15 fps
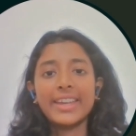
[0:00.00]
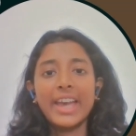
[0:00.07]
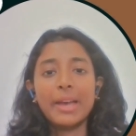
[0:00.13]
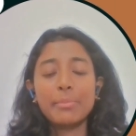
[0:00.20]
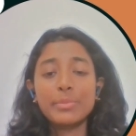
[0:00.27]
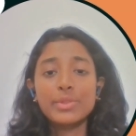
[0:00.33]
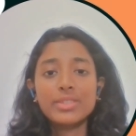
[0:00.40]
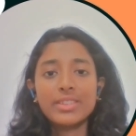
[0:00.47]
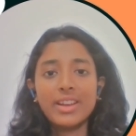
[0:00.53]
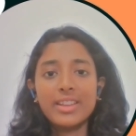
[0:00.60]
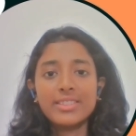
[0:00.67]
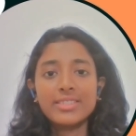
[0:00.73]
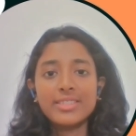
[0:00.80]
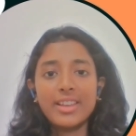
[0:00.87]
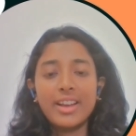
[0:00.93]
I'm
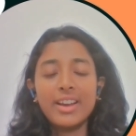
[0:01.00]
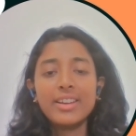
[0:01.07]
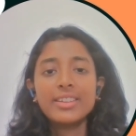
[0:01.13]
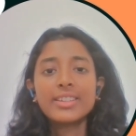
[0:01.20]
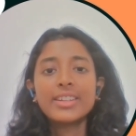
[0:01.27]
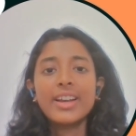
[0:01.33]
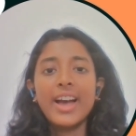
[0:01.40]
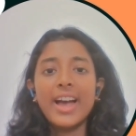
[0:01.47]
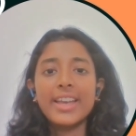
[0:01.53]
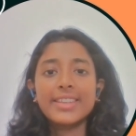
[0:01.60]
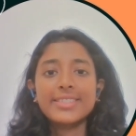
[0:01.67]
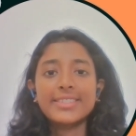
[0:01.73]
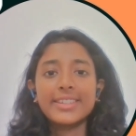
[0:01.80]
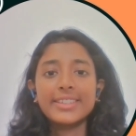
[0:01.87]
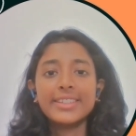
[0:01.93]
Muskan Saha.
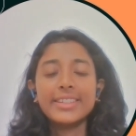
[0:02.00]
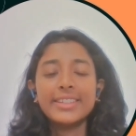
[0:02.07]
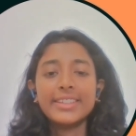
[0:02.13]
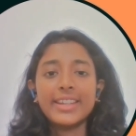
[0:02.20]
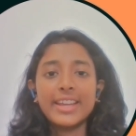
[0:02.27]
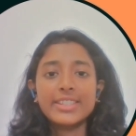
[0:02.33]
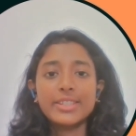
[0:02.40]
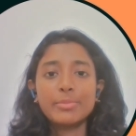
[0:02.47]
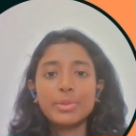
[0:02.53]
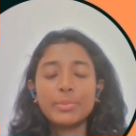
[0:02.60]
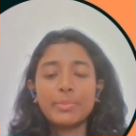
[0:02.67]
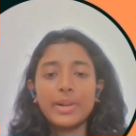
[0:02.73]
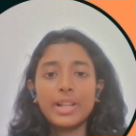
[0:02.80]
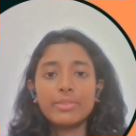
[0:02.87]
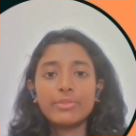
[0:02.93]
I studied in IISER
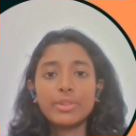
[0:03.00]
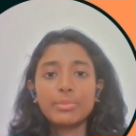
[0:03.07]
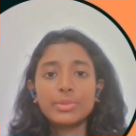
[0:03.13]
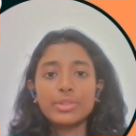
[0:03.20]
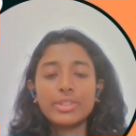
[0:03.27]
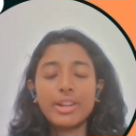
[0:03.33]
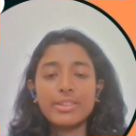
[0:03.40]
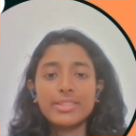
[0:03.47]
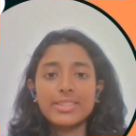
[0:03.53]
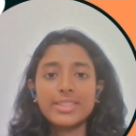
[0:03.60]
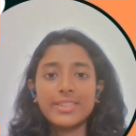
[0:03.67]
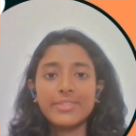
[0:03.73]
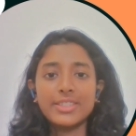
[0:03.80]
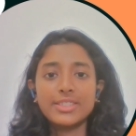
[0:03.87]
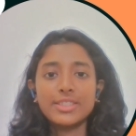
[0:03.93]
Bhopal from
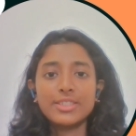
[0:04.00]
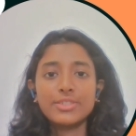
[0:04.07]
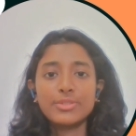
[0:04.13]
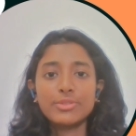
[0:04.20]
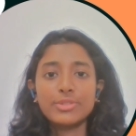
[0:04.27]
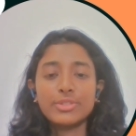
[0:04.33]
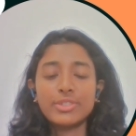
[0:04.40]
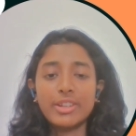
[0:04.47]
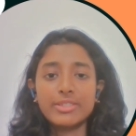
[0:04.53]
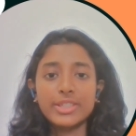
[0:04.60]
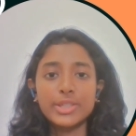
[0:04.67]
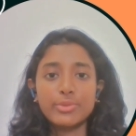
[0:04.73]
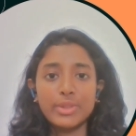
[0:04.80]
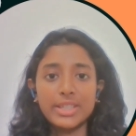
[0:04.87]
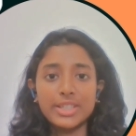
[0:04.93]
2017 to
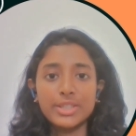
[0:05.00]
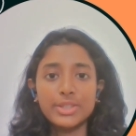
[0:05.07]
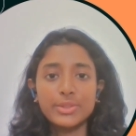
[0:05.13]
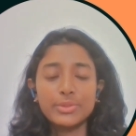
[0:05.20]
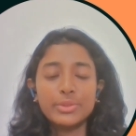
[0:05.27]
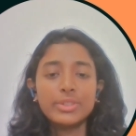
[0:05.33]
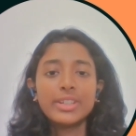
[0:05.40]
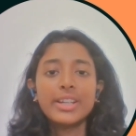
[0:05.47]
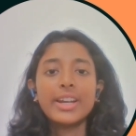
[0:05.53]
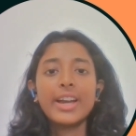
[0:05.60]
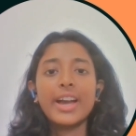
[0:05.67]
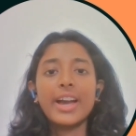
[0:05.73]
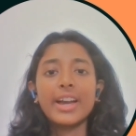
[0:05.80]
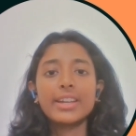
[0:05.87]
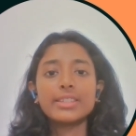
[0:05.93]
2022.
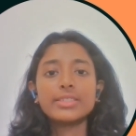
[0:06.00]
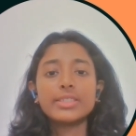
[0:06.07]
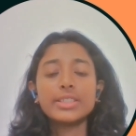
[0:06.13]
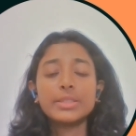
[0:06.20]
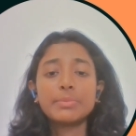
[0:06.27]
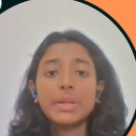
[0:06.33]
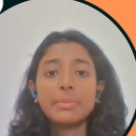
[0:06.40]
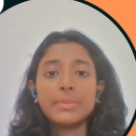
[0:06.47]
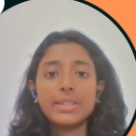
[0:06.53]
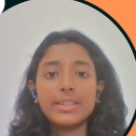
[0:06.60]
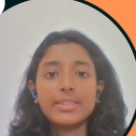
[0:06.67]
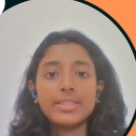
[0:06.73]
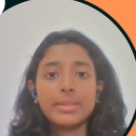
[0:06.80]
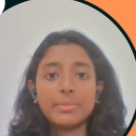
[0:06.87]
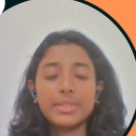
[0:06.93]
I did my
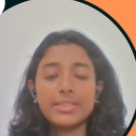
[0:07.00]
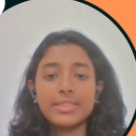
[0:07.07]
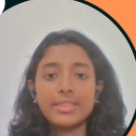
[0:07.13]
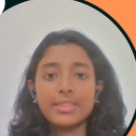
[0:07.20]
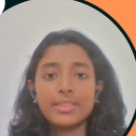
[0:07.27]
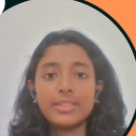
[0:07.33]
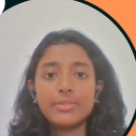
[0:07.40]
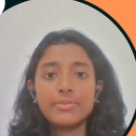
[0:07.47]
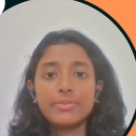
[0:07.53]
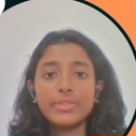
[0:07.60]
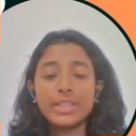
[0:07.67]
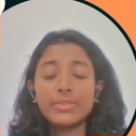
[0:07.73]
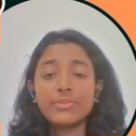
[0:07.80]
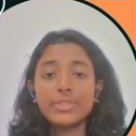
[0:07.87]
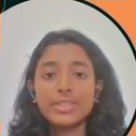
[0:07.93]
BSMS there
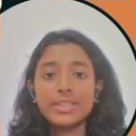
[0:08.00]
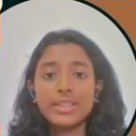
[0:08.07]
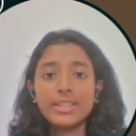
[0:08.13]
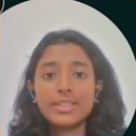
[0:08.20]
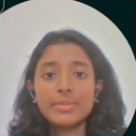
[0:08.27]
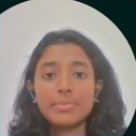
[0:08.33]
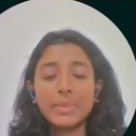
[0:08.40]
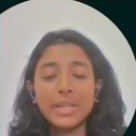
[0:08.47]
with physics